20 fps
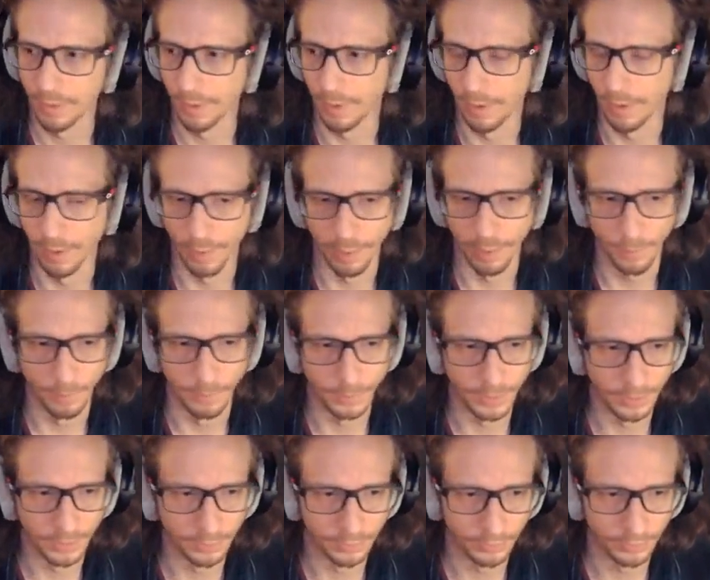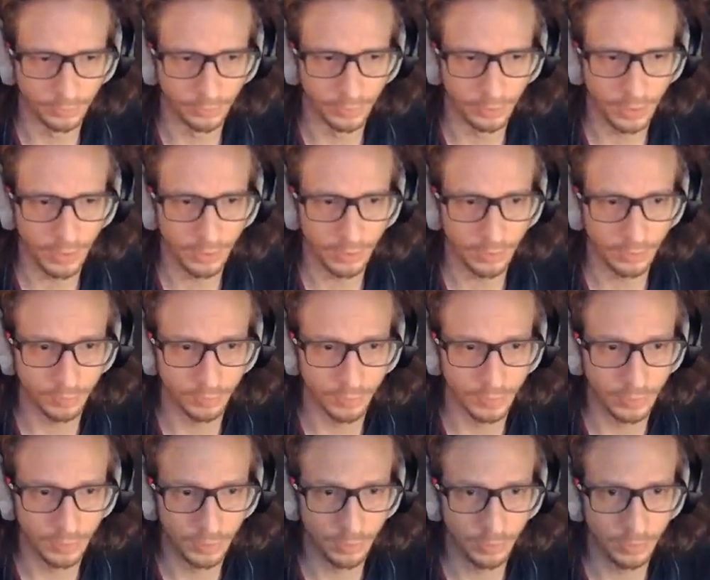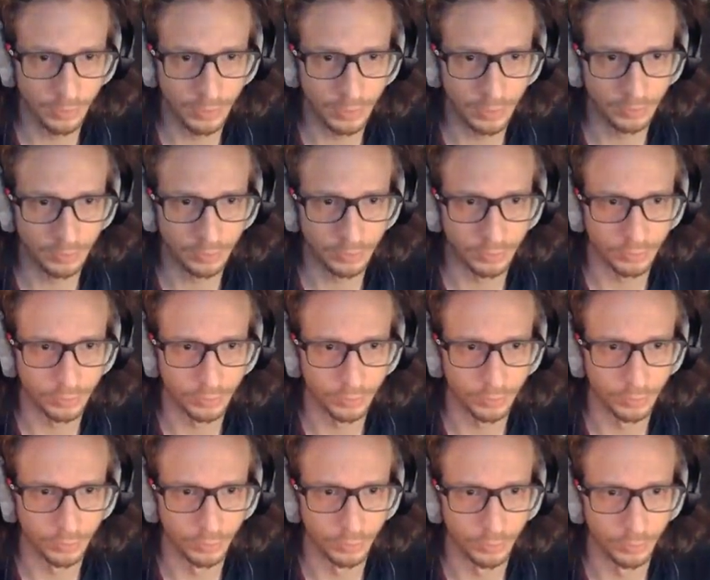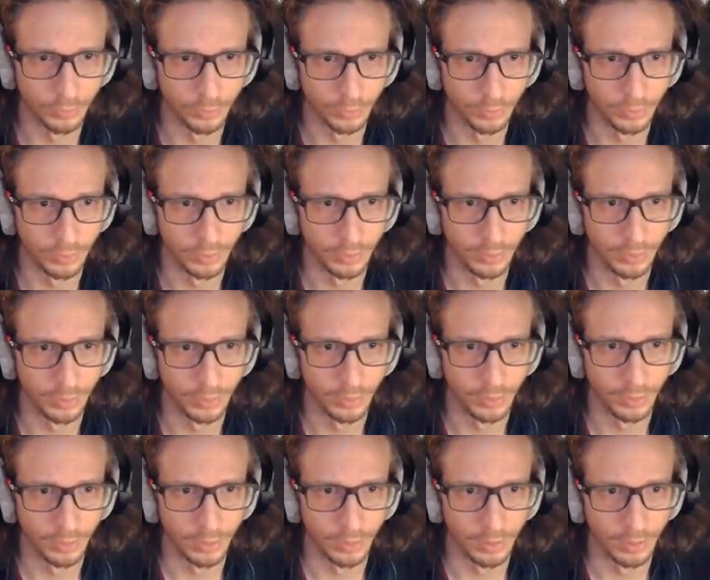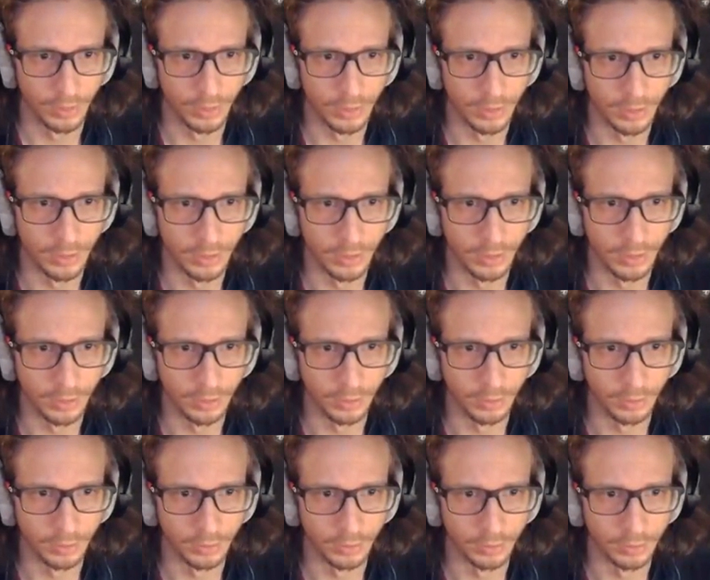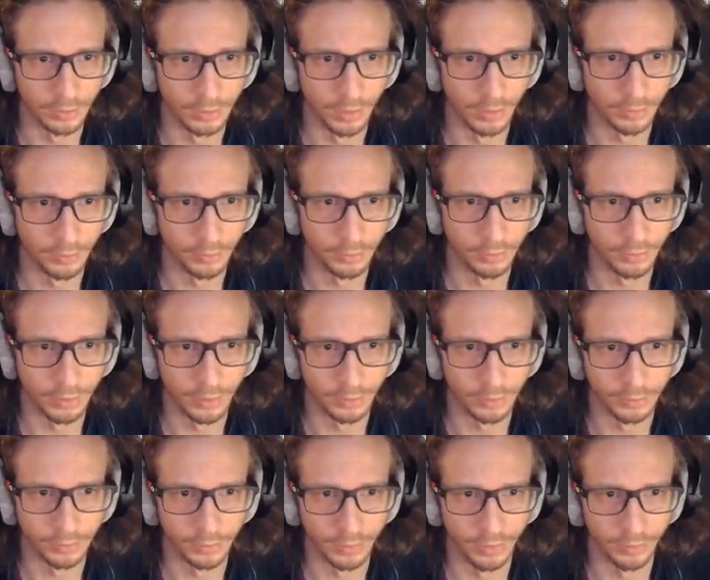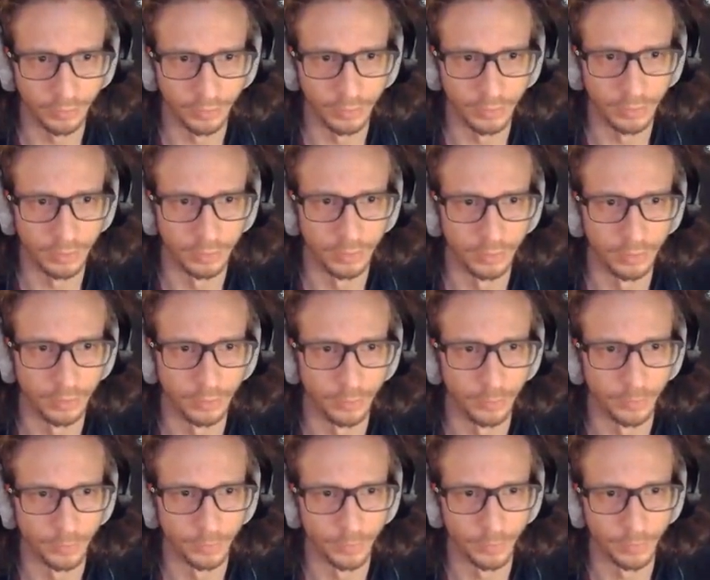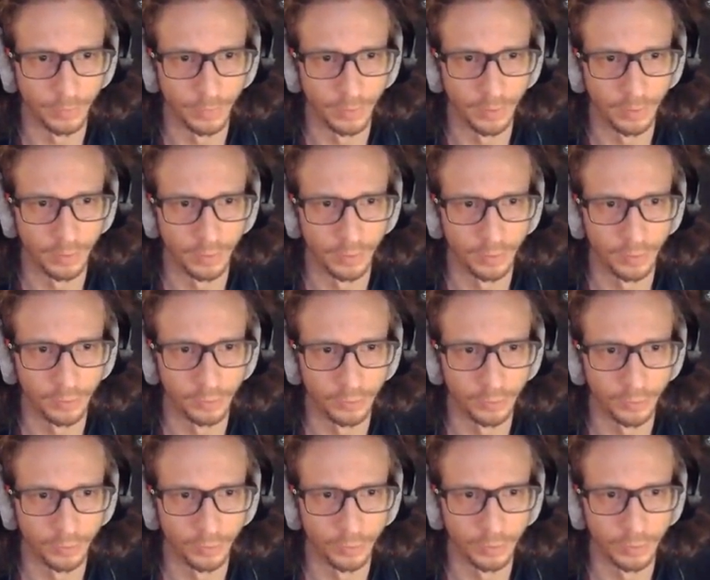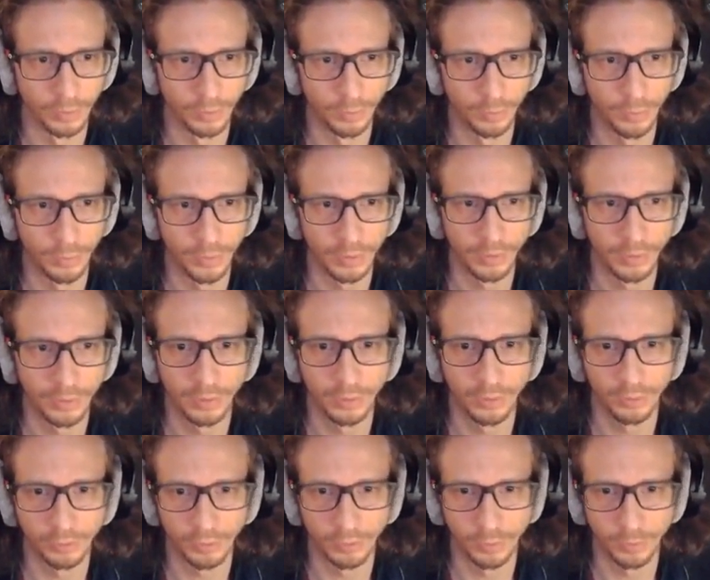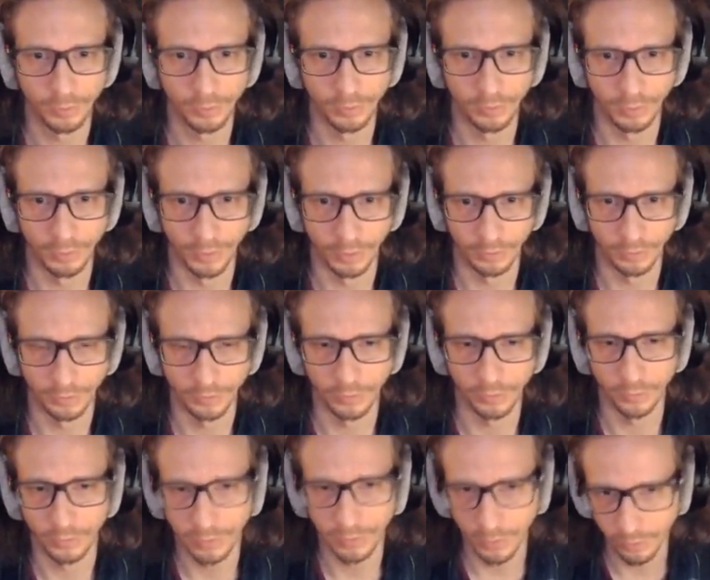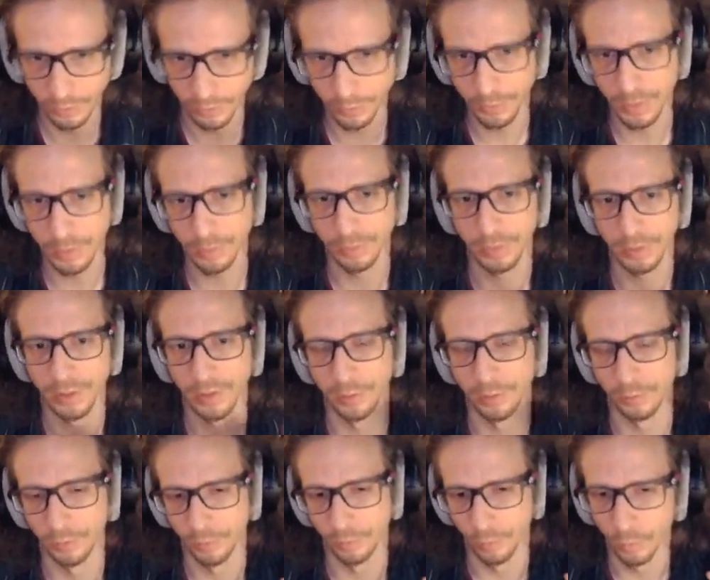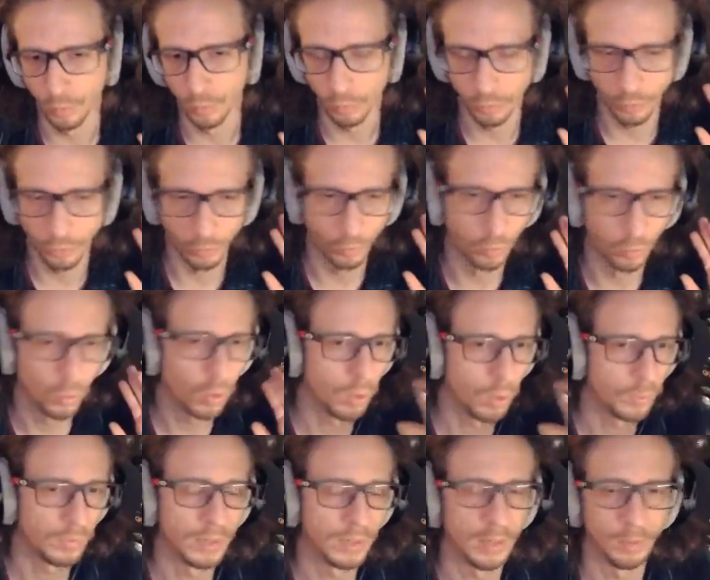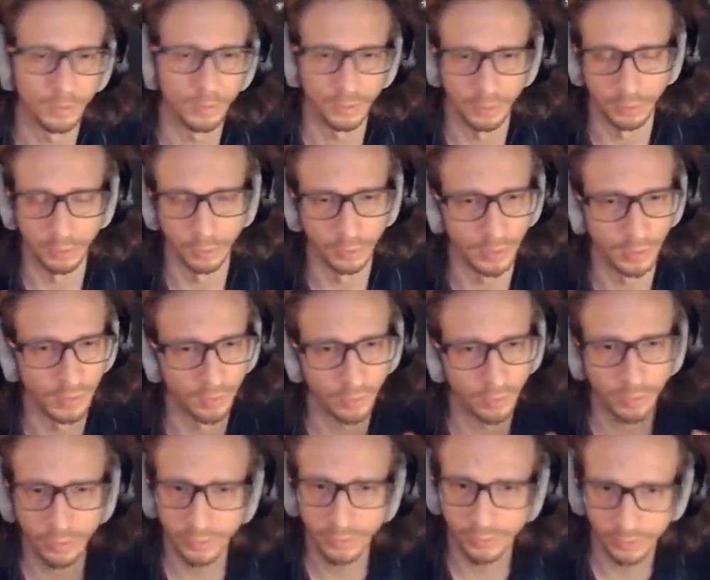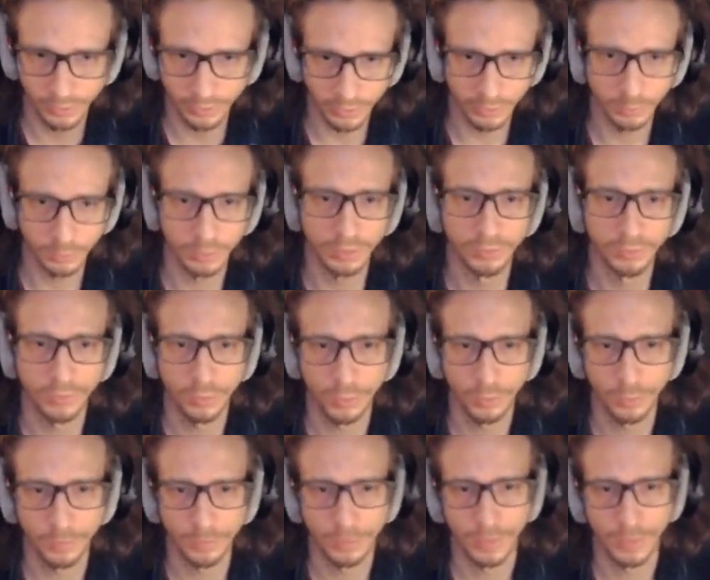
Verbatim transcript: Um, and so now if we go into the uh, launch text stuff we can do. So we're going to put in the description text. So these are people that have, they're warmed up to you. They've already seen you before.